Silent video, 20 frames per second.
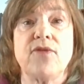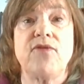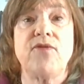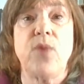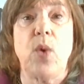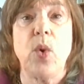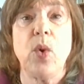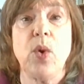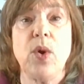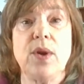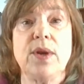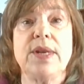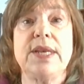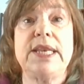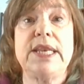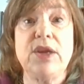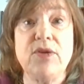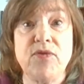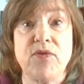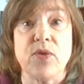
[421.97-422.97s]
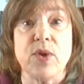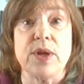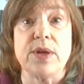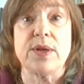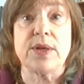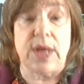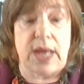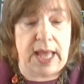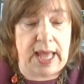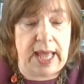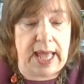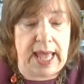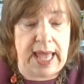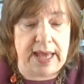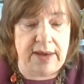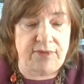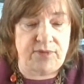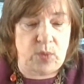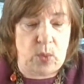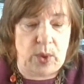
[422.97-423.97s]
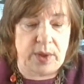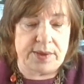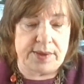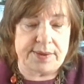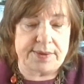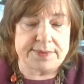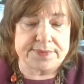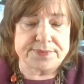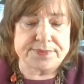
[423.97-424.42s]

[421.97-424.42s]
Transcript: 4 different F1s.